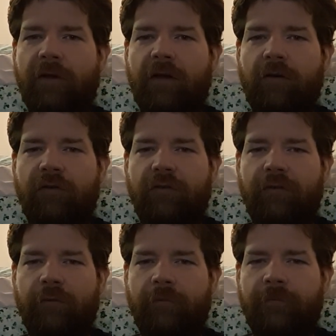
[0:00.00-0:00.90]
that are
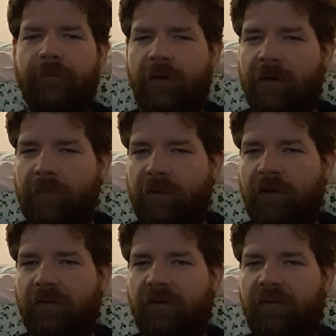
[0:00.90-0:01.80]
still funny
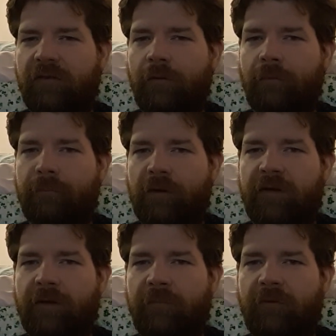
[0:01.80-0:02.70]
because it's still Mel
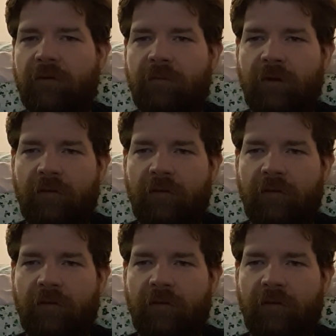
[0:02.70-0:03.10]
Gibson